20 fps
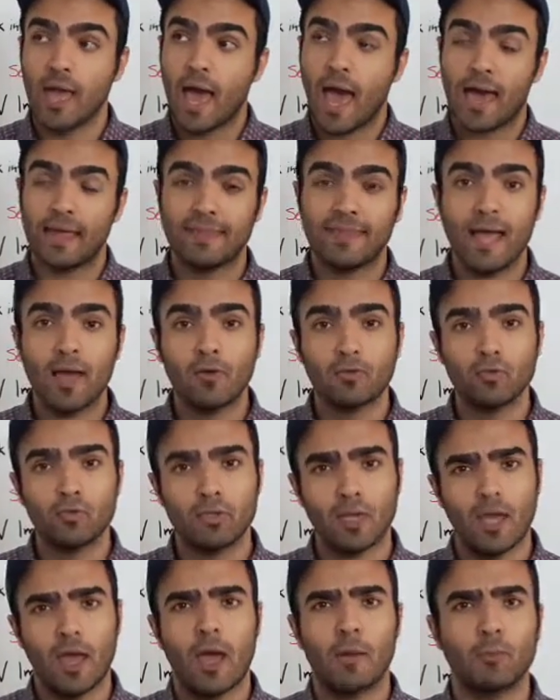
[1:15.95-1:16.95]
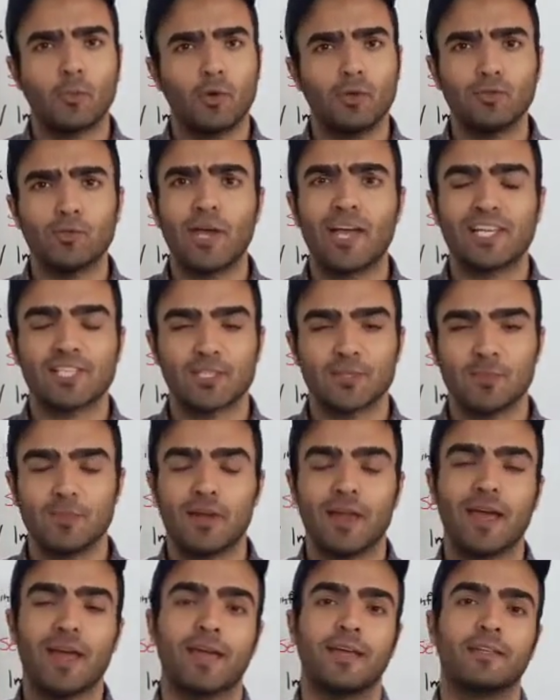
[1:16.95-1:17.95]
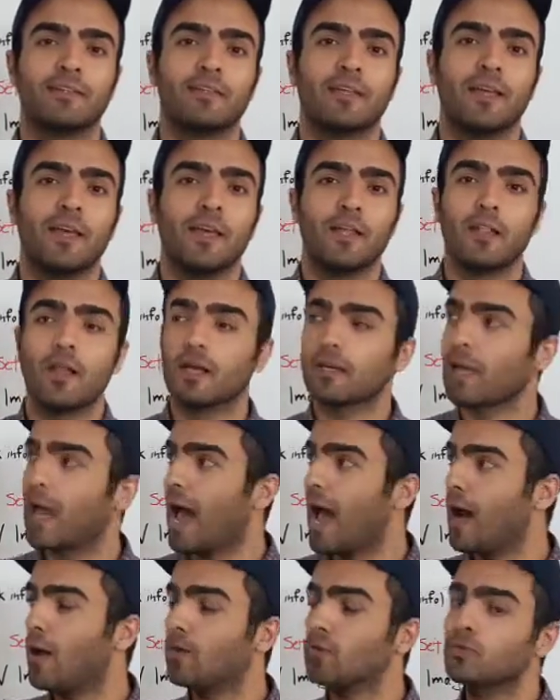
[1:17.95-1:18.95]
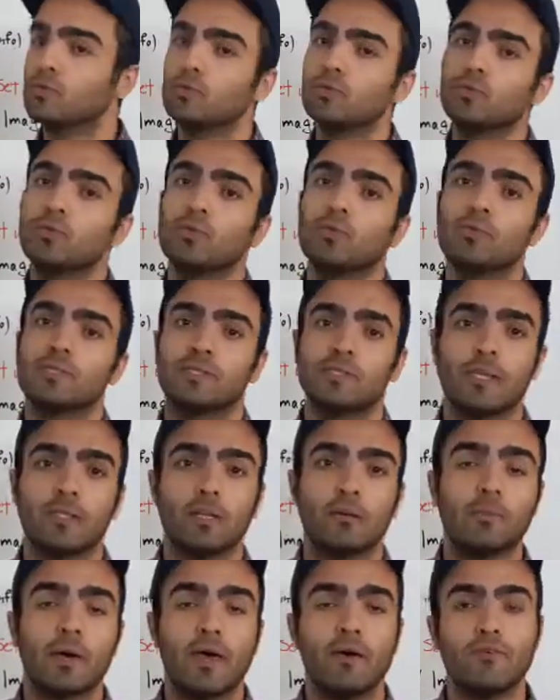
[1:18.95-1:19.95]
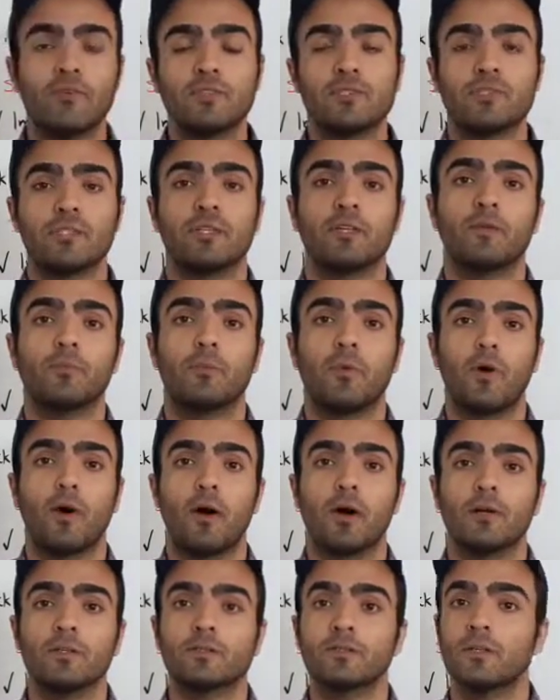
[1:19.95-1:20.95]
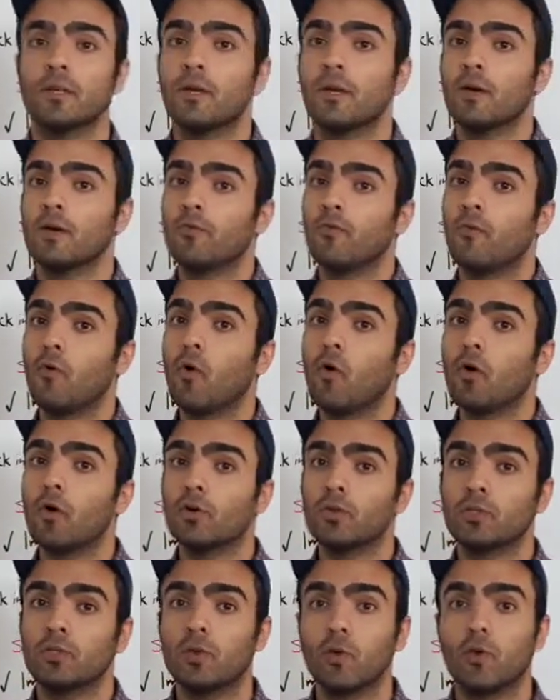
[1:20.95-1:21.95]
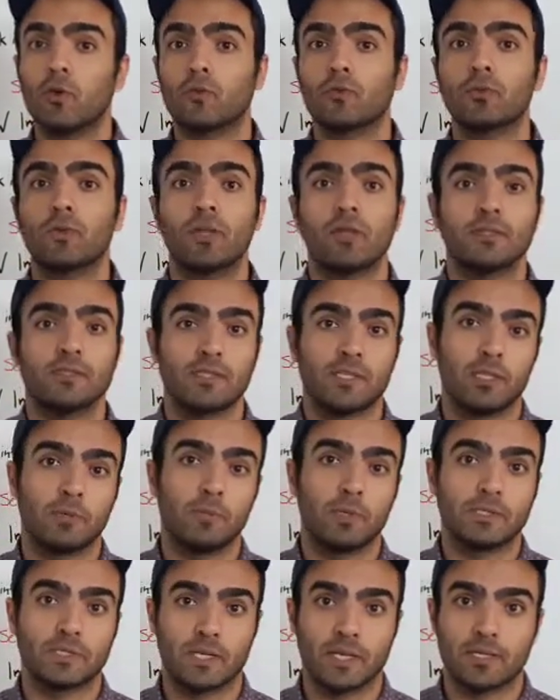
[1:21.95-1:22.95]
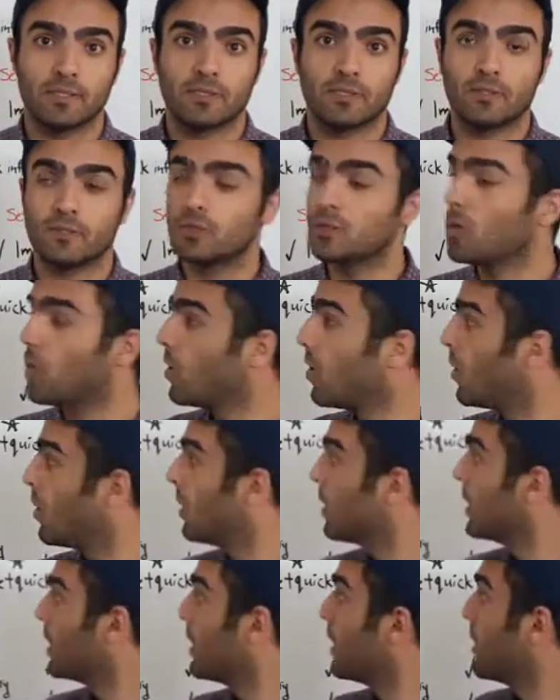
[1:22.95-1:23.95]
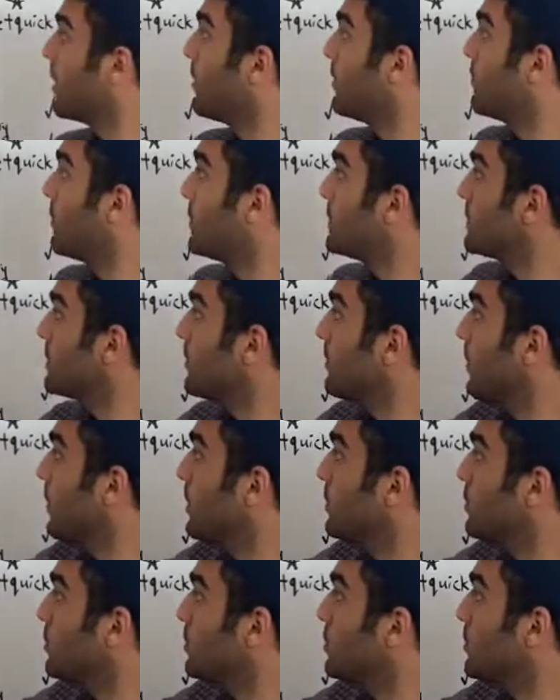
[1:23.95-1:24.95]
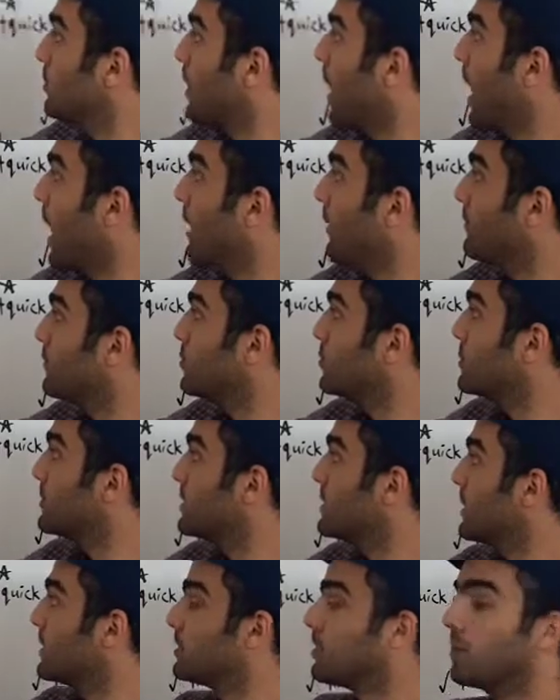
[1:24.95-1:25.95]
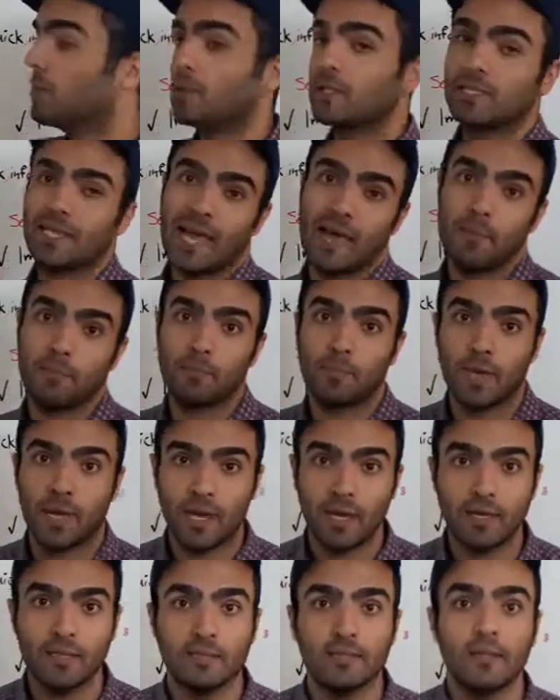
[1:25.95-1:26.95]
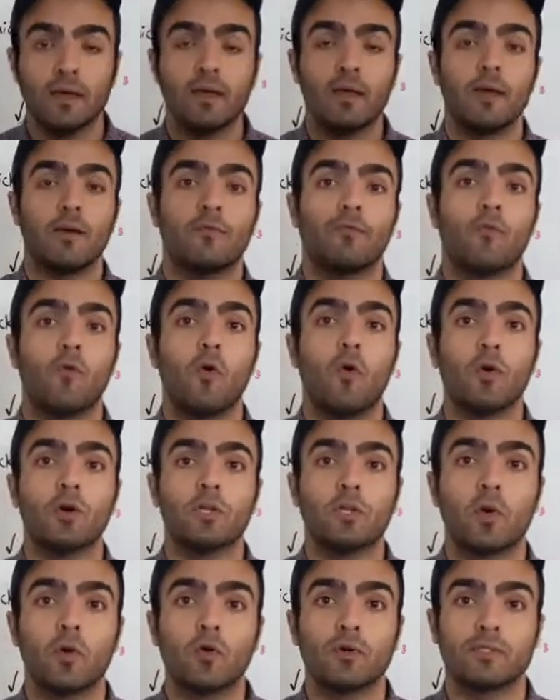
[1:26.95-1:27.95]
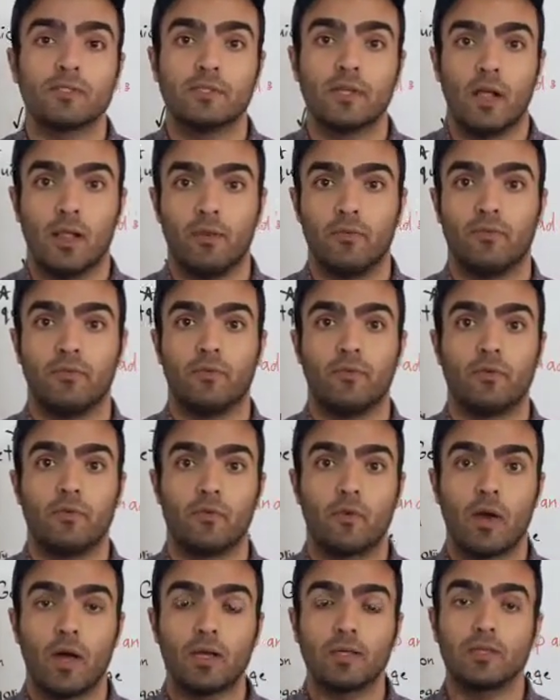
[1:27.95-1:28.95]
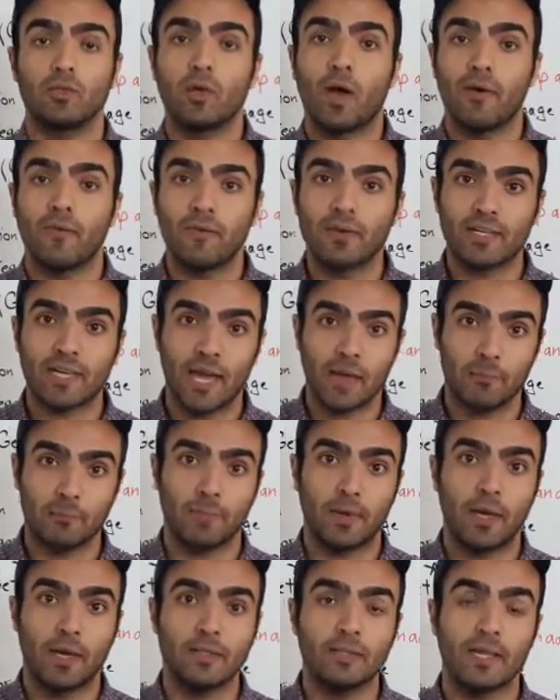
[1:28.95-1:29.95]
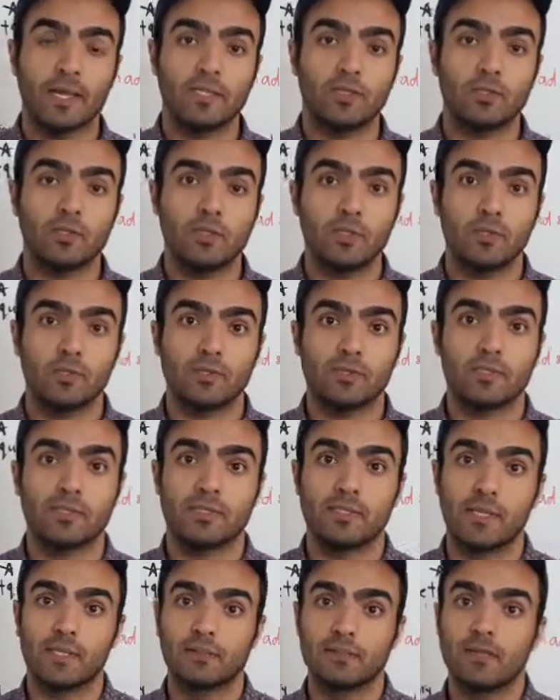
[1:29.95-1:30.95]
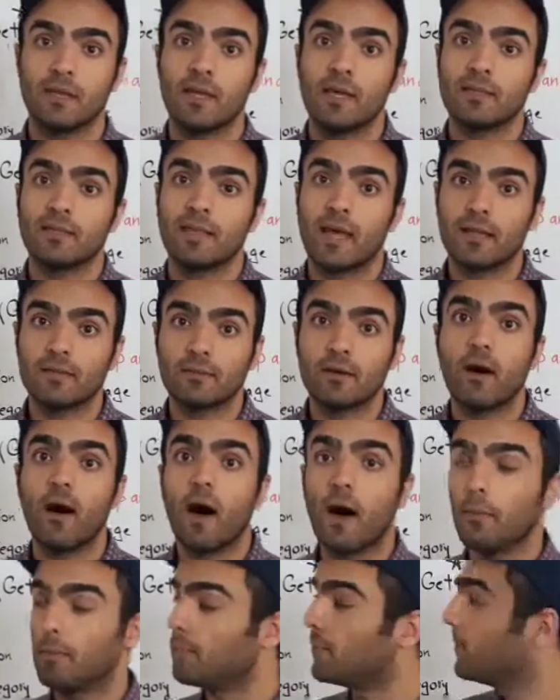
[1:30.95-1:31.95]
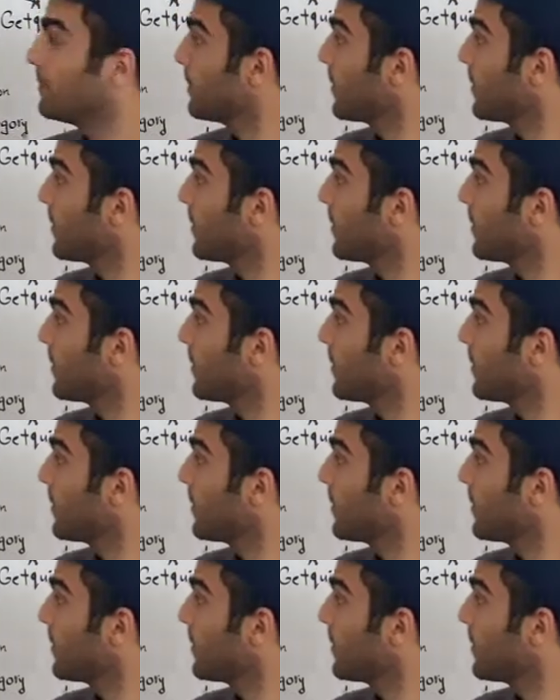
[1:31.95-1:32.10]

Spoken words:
And now today I'm going to explain how to set up every single part for your real estate business. So first of all, you have to set up a campaign for yourself, right? You have a campaign that you need to set that up.